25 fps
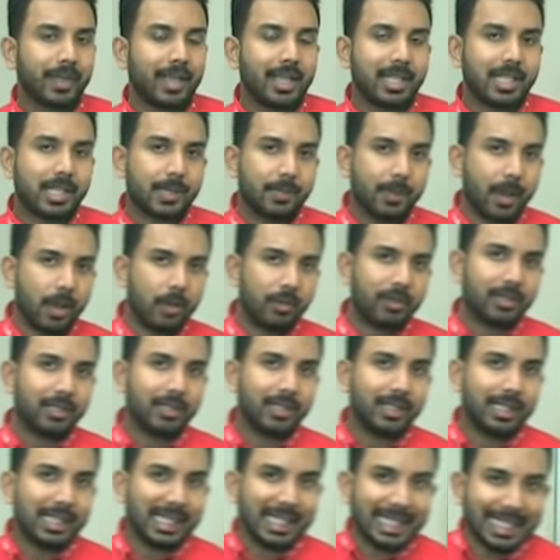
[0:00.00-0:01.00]
It's about
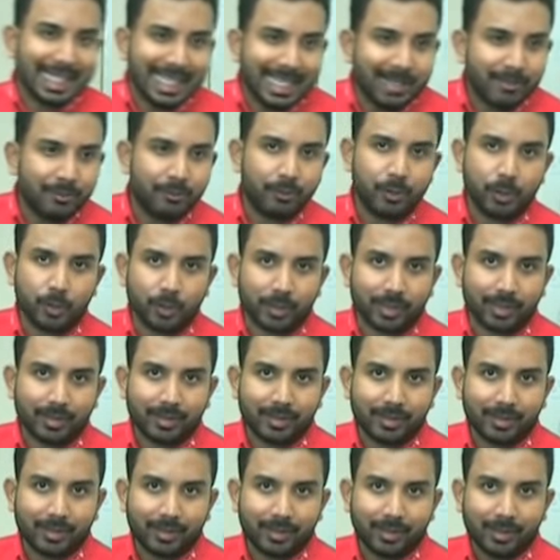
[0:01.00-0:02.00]
influence.
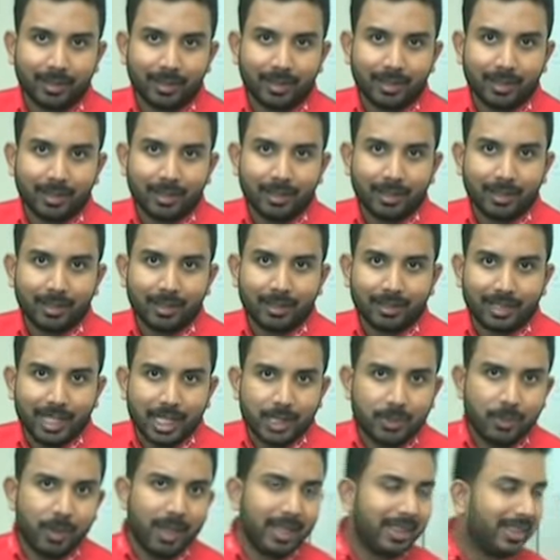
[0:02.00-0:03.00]

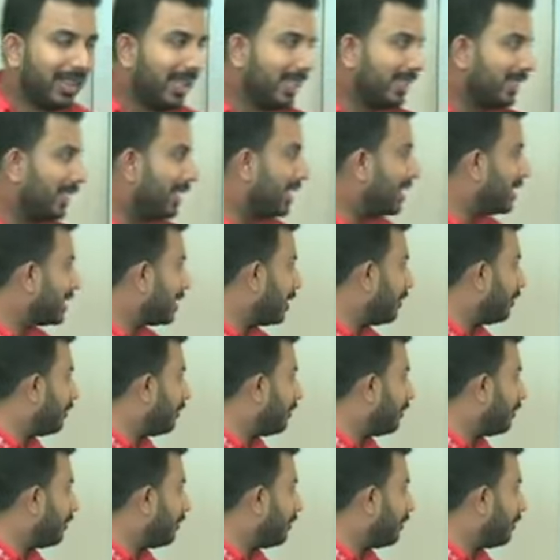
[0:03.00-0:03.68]
That's why this is